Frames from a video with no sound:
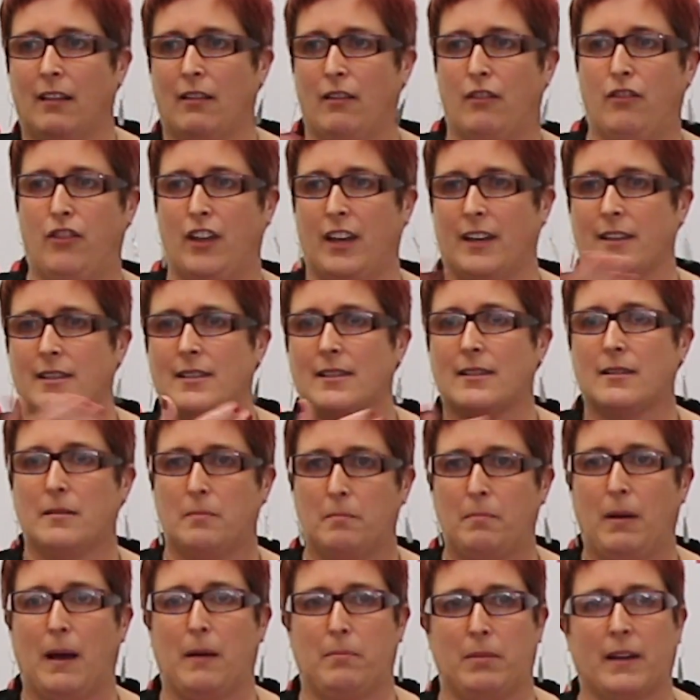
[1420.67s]

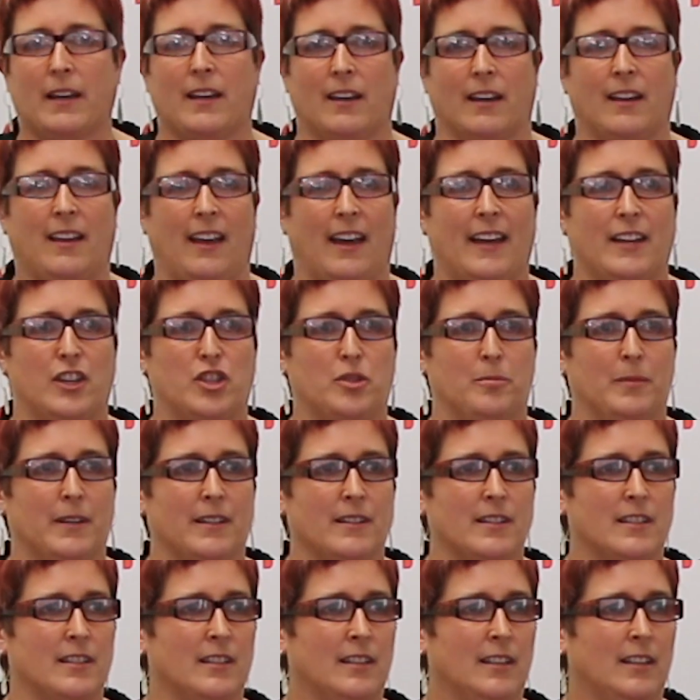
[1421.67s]
This, public
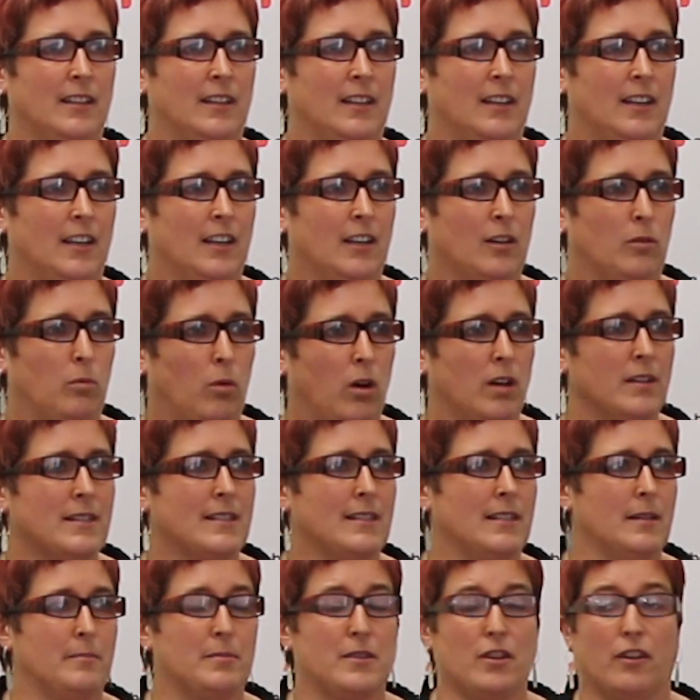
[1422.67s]
engagement. What
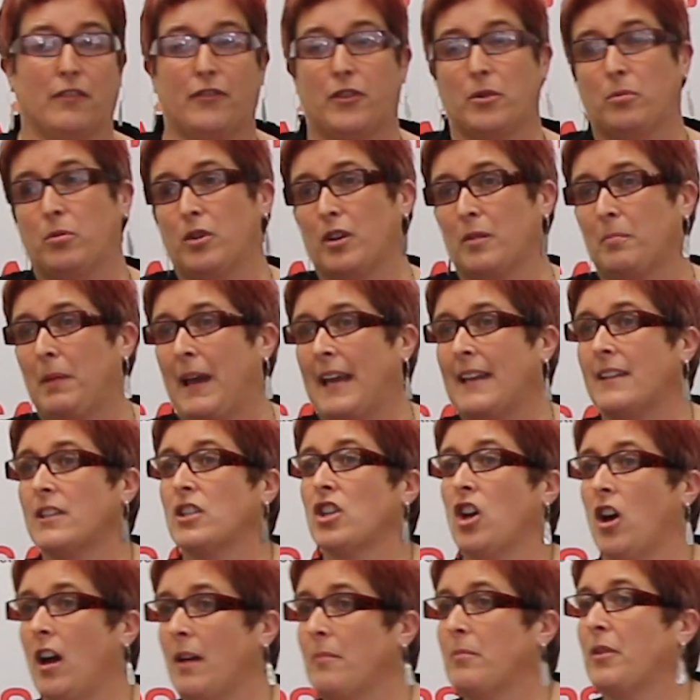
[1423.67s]
slips off the work plan?
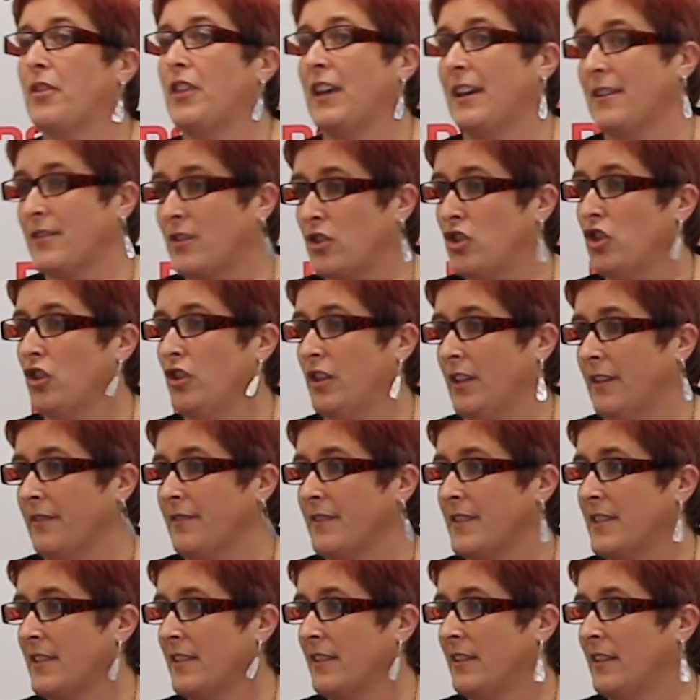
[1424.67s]
Time with our
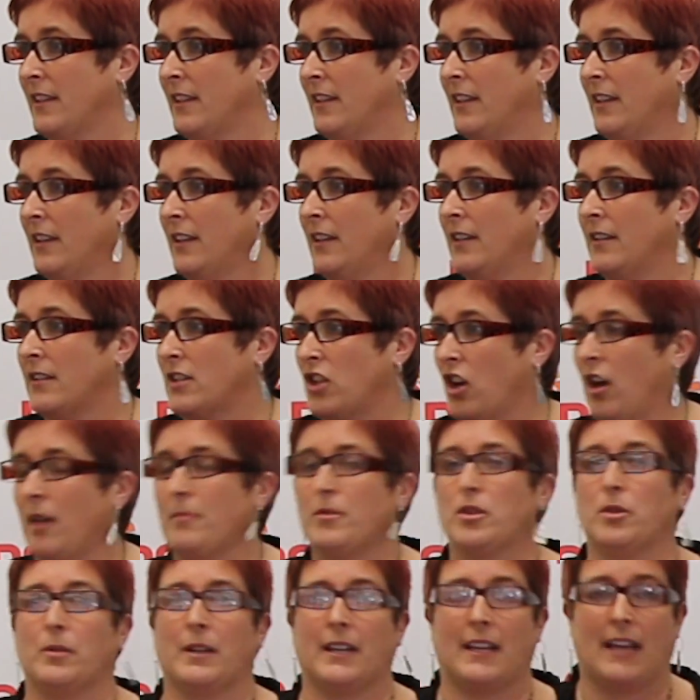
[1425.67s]
students.
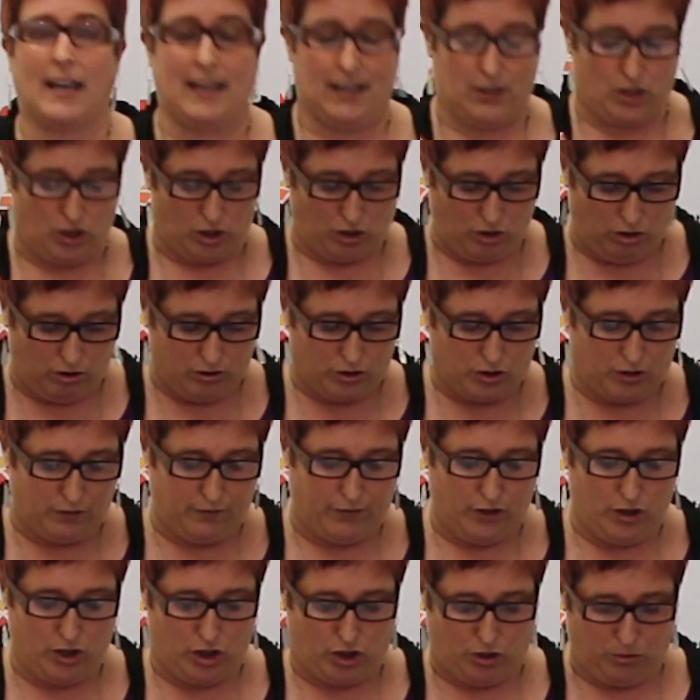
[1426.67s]
Time to engage in
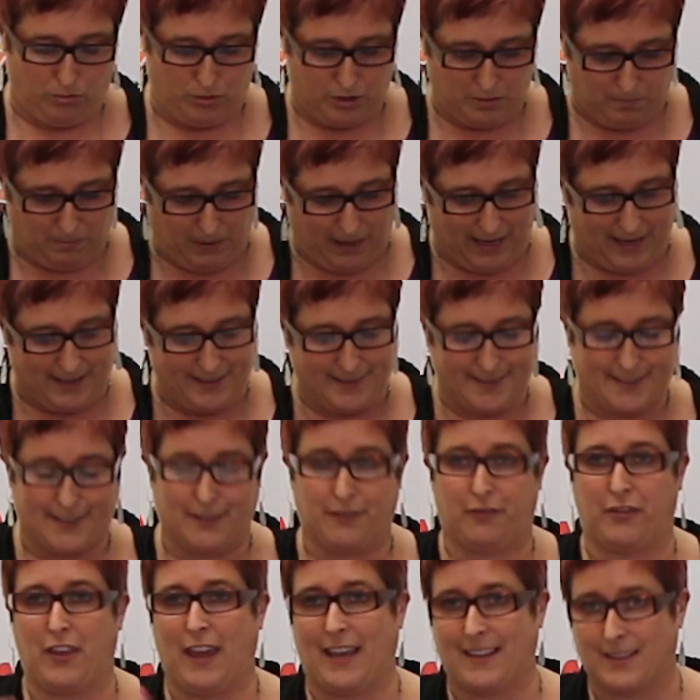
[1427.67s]
controversial debates
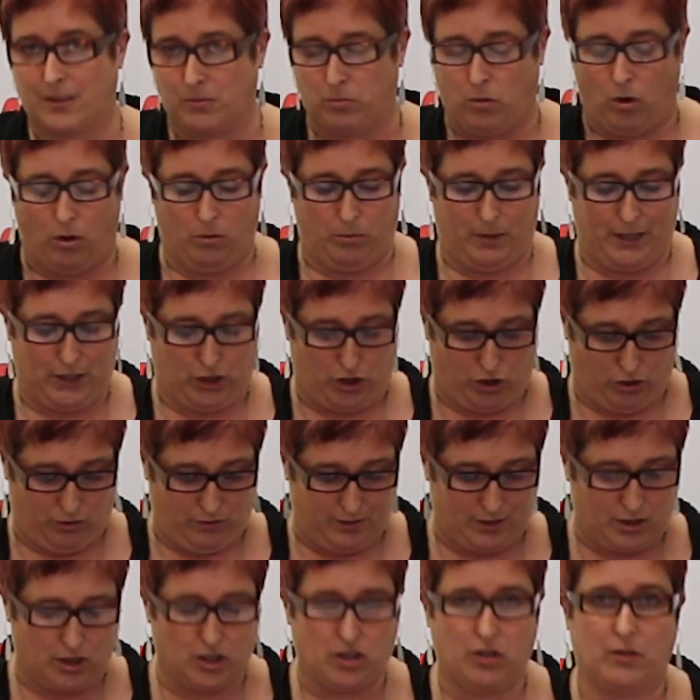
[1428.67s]
if that's what we
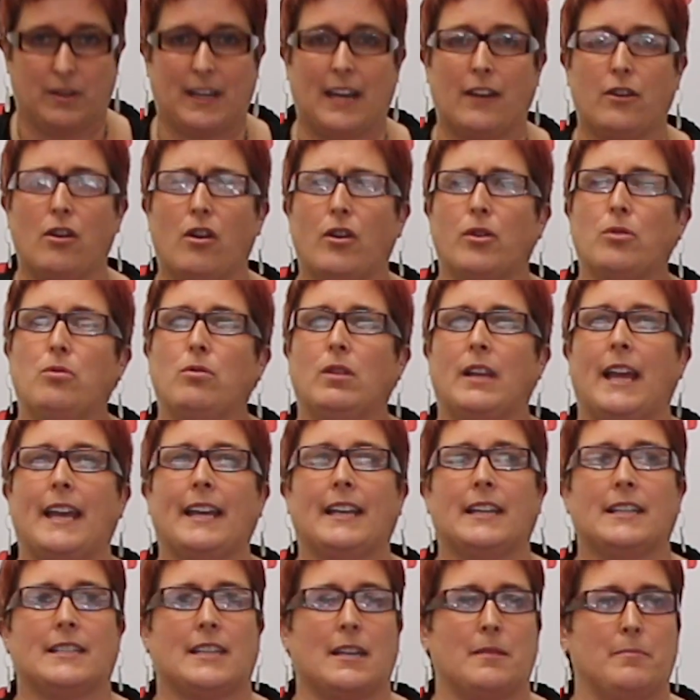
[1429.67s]
choose to do. Now, not all
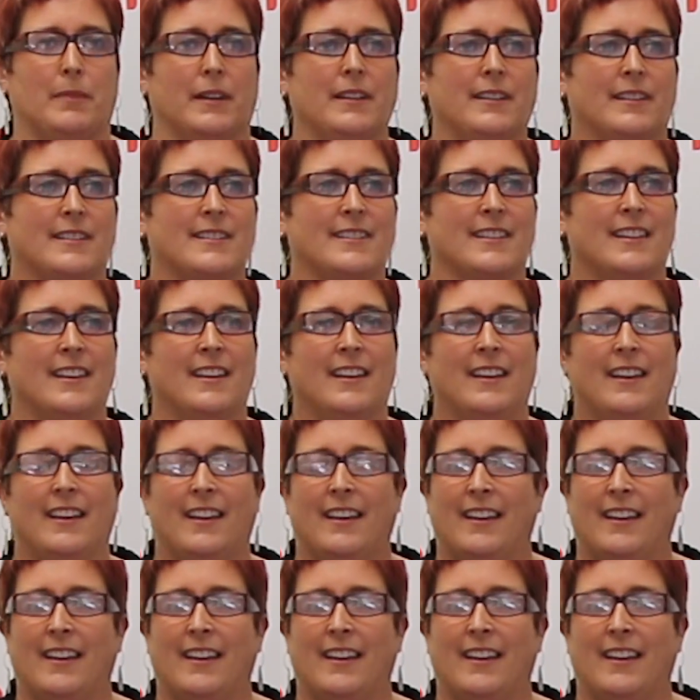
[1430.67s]
academics